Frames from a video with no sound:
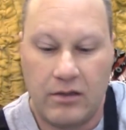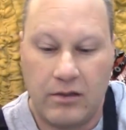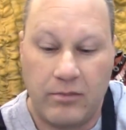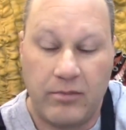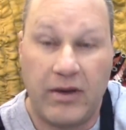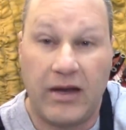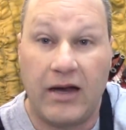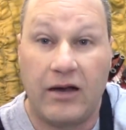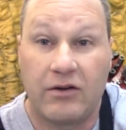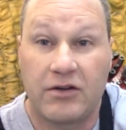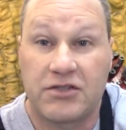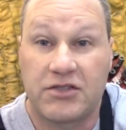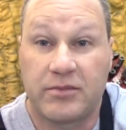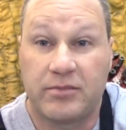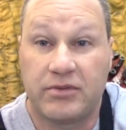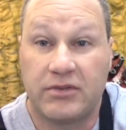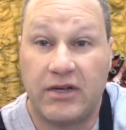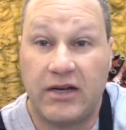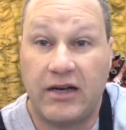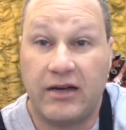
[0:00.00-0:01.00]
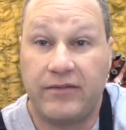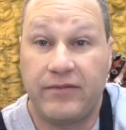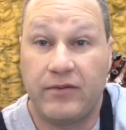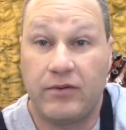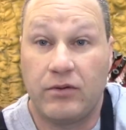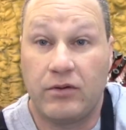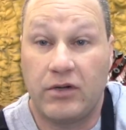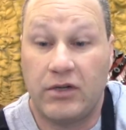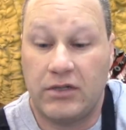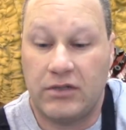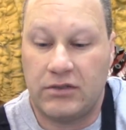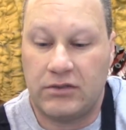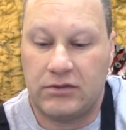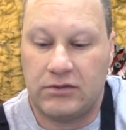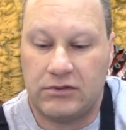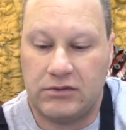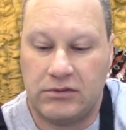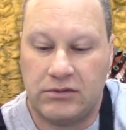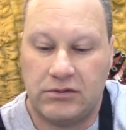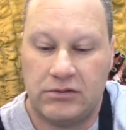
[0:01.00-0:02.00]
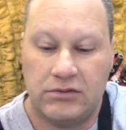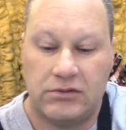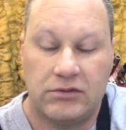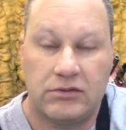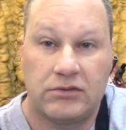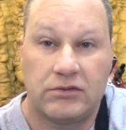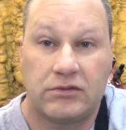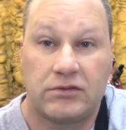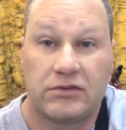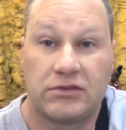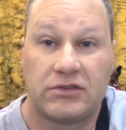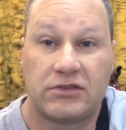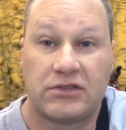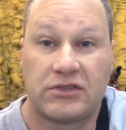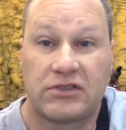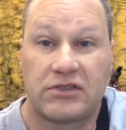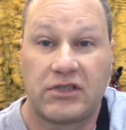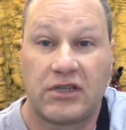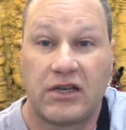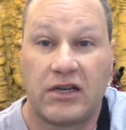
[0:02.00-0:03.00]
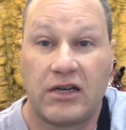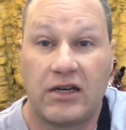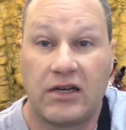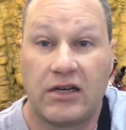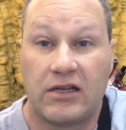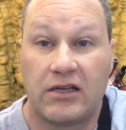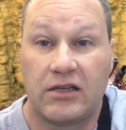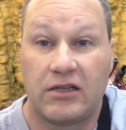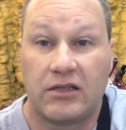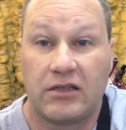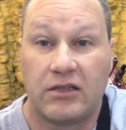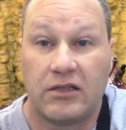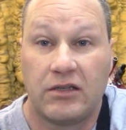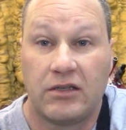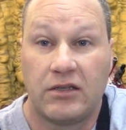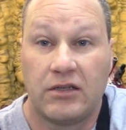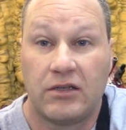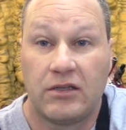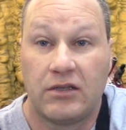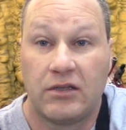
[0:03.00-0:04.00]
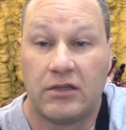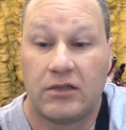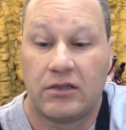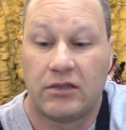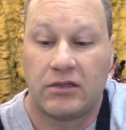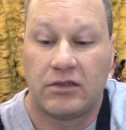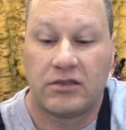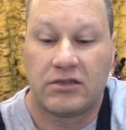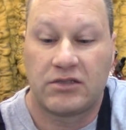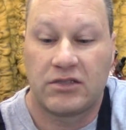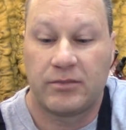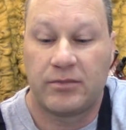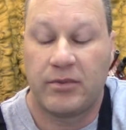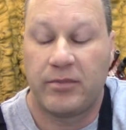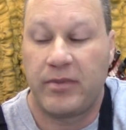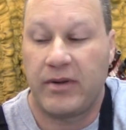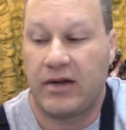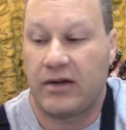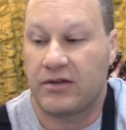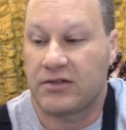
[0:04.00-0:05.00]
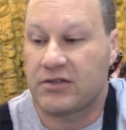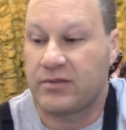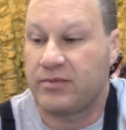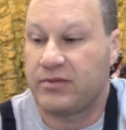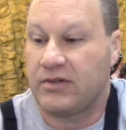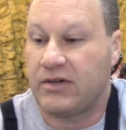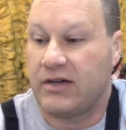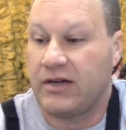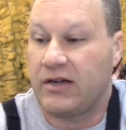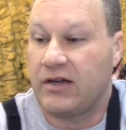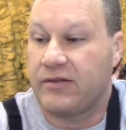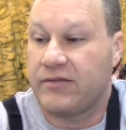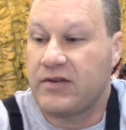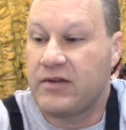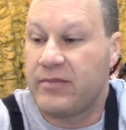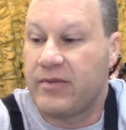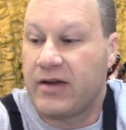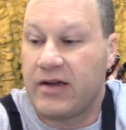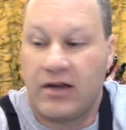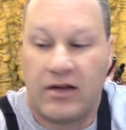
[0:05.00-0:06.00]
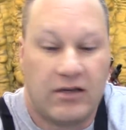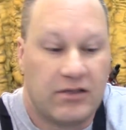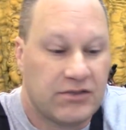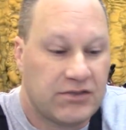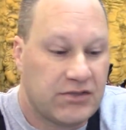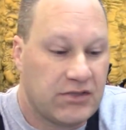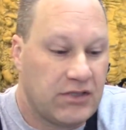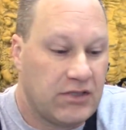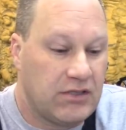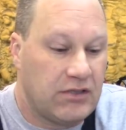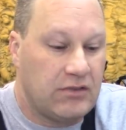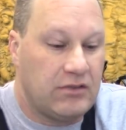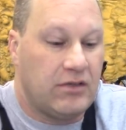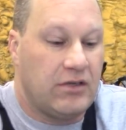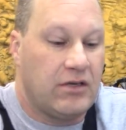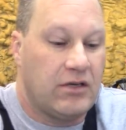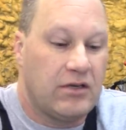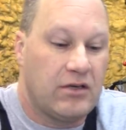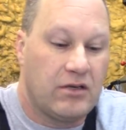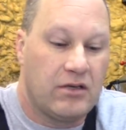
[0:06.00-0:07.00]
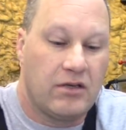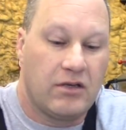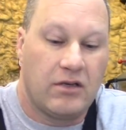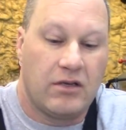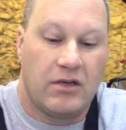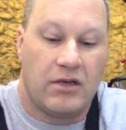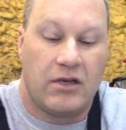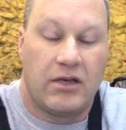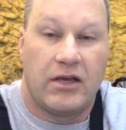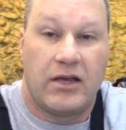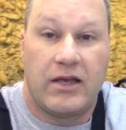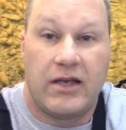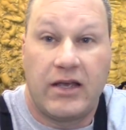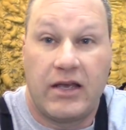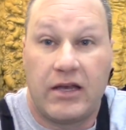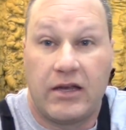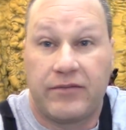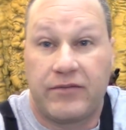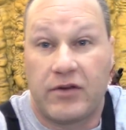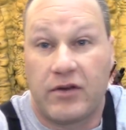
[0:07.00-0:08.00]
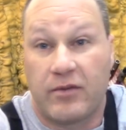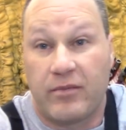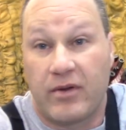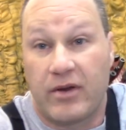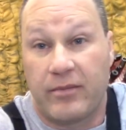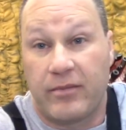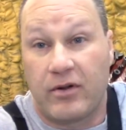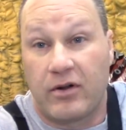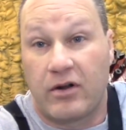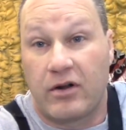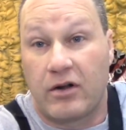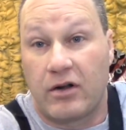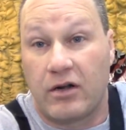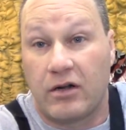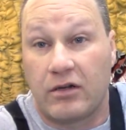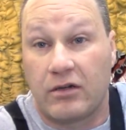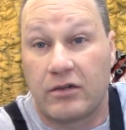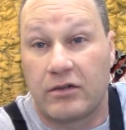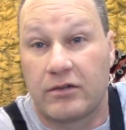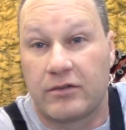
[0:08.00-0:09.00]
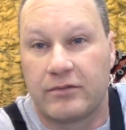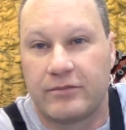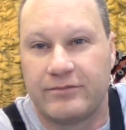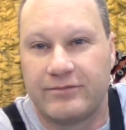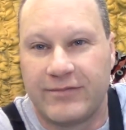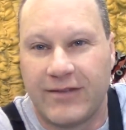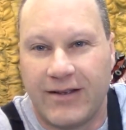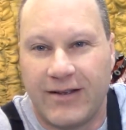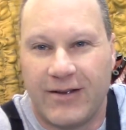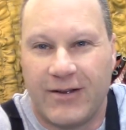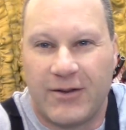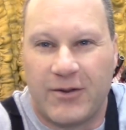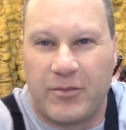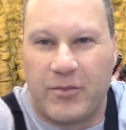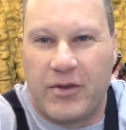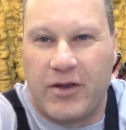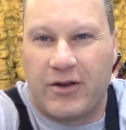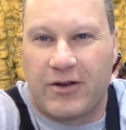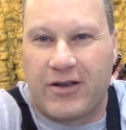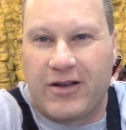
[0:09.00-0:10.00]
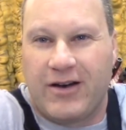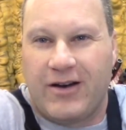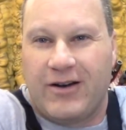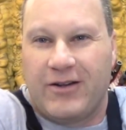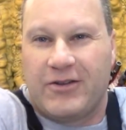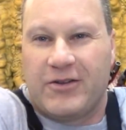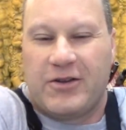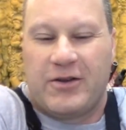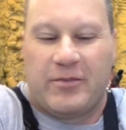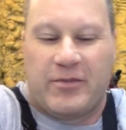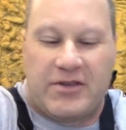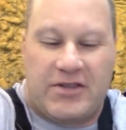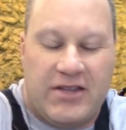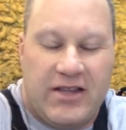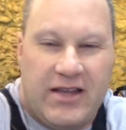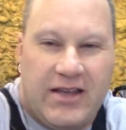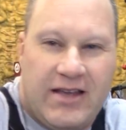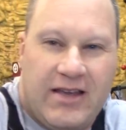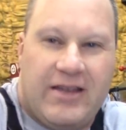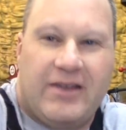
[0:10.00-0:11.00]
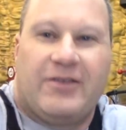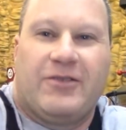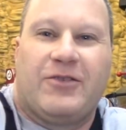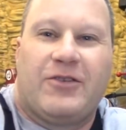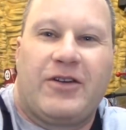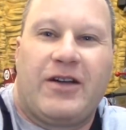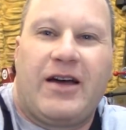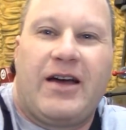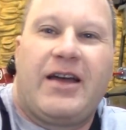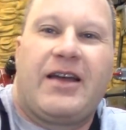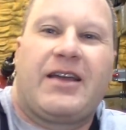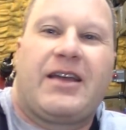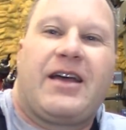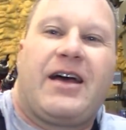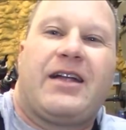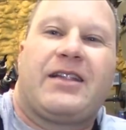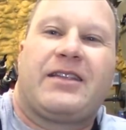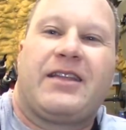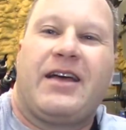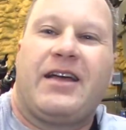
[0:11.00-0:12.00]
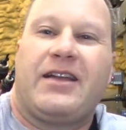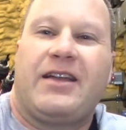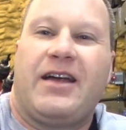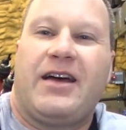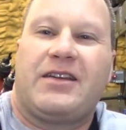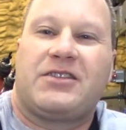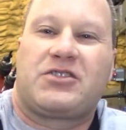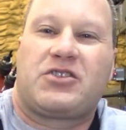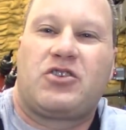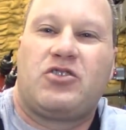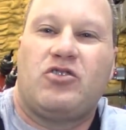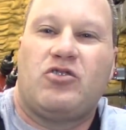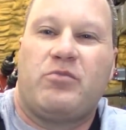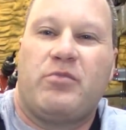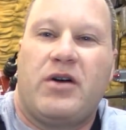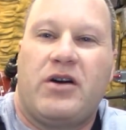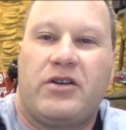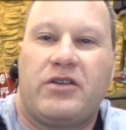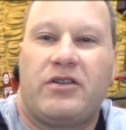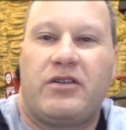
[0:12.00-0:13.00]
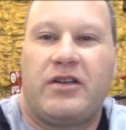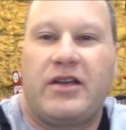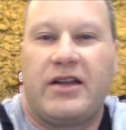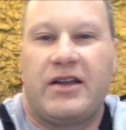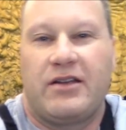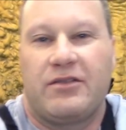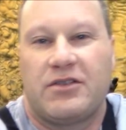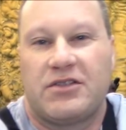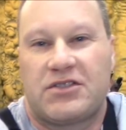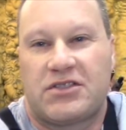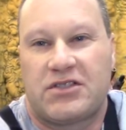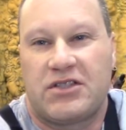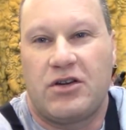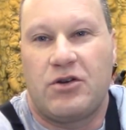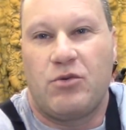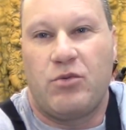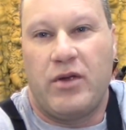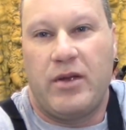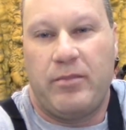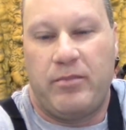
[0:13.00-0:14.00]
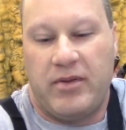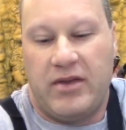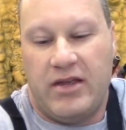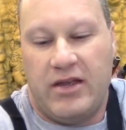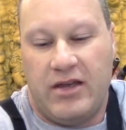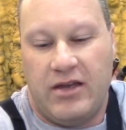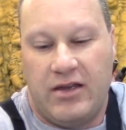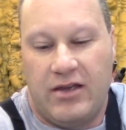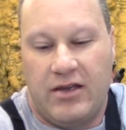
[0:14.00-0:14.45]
power supply for it. Just a simple power supply off eBay also. And if you remember mail call number 10, where I got that nice cool motor and it was so wimpy